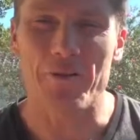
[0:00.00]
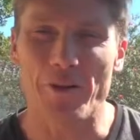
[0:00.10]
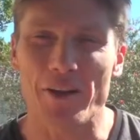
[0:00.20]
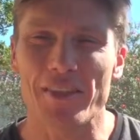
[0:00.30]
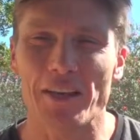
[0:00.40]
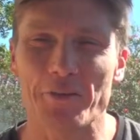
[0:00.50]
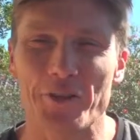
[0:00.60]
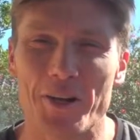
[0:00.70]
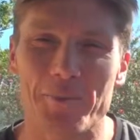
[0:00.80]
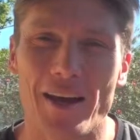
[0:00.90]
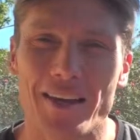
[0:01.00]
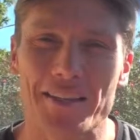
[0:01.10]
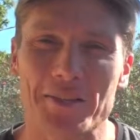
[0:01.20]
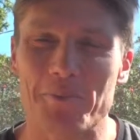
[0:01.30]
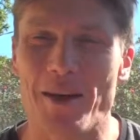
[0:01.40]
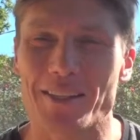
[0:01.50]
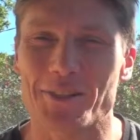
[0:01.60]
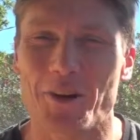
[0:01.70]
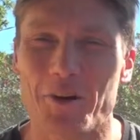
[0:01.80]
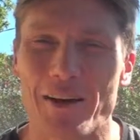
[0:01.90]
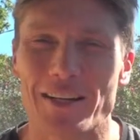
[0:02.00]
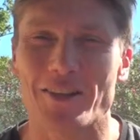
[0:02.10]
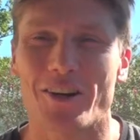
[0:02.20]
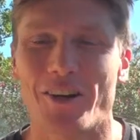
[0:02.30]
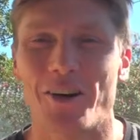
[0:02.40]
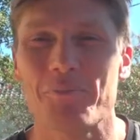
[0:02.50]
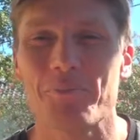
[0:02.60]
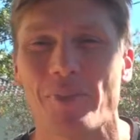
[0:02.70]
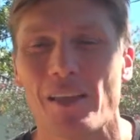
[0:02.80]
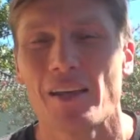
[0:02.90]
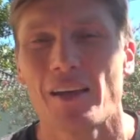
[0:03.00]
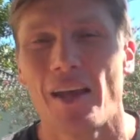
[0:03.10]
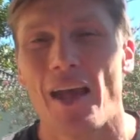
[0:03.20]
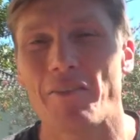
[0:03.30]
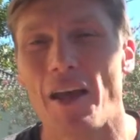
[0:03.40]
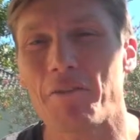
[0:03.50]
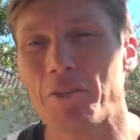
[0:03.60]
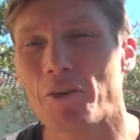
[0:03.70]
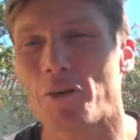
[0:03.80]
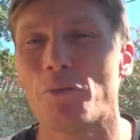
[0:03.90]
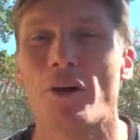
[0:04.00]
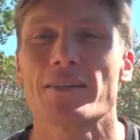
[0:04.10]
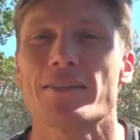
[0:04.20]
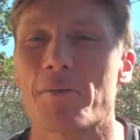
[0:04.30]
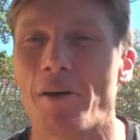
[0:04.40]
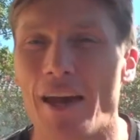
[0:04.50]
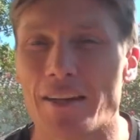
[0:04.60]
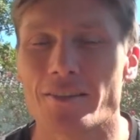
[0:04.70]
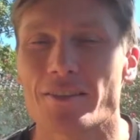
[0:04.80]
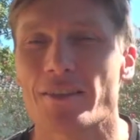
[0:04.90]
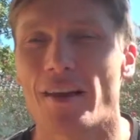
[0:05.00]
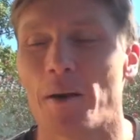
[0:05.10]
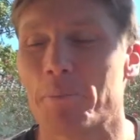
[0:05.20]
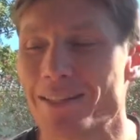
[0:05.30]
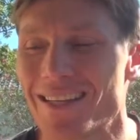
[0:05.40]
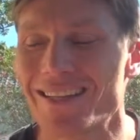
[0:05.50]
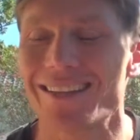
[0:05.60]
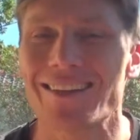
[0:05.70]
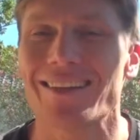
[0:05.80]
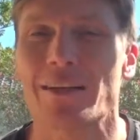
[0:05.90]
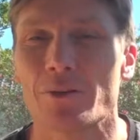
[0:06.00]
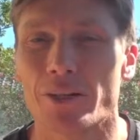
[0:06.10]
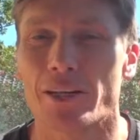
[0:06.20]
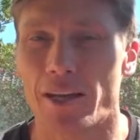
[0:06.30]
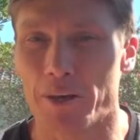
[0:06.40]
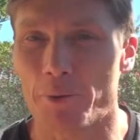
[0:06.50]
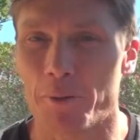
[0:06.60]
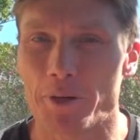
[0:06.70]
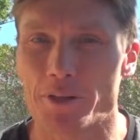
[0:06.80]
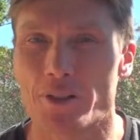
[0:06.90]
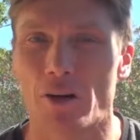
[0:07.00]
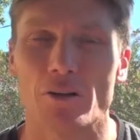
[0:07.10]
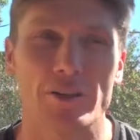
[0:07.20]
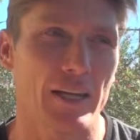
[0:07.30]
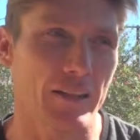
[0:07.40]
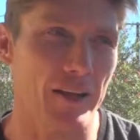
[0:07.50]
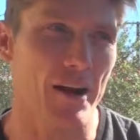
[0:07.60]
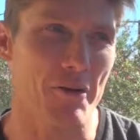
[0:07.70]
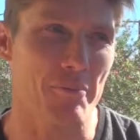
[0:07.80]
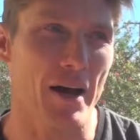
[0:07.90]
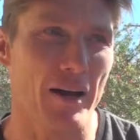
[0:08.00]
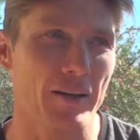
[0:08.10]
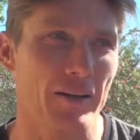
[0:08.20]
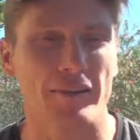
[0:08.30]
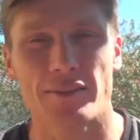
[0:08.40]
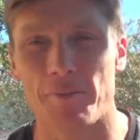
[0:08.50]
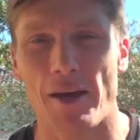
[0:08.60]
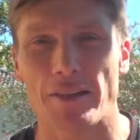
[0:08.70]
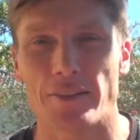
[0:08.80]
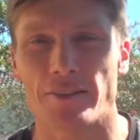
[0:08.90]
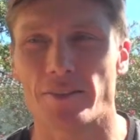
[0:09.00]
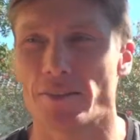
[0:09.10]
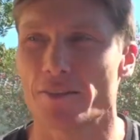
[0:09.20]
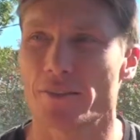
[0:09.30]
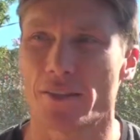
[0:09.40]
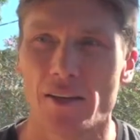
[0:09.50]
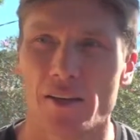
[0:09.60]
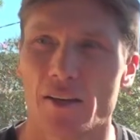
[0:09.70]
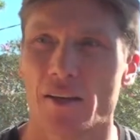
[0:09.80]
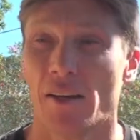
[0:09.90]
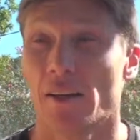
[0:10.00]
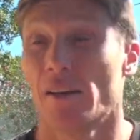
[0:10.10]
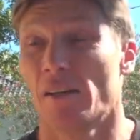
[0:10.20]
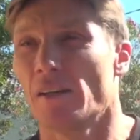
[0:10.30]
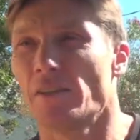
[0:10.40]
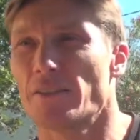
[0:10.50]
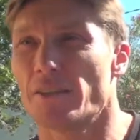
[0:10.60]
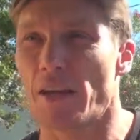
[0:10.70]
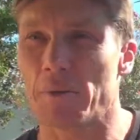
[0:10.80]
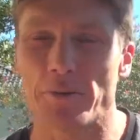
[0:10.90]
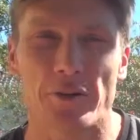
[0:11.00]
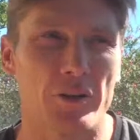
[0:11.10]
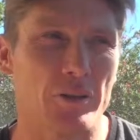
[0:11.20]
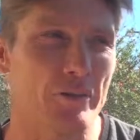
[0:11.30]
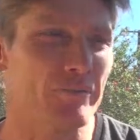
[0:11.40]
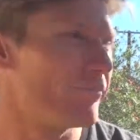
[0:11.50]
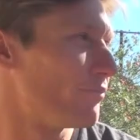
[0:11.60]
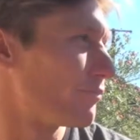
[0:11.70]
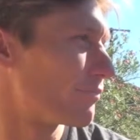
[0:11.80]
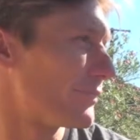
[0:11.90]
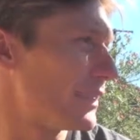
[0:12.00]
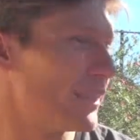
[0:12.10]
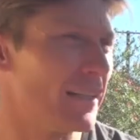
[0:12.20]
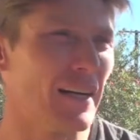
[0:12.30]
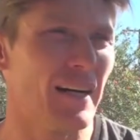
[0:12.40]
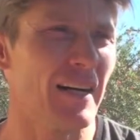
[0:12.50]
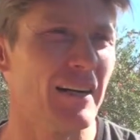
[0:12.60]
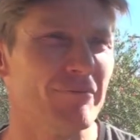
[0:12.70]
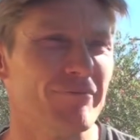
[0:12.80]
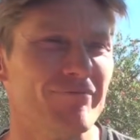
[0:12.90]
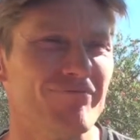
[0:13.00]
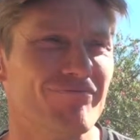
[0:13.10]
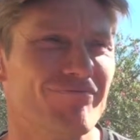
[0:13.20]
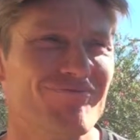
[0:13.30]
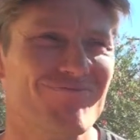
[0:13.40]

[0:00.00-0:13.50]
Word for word: Hey everyone, thanks for tuning back in to MattSteinwede.com. Have you ever thought why some agents are particularly good at getting properties sold in the current market and some agents just seem to not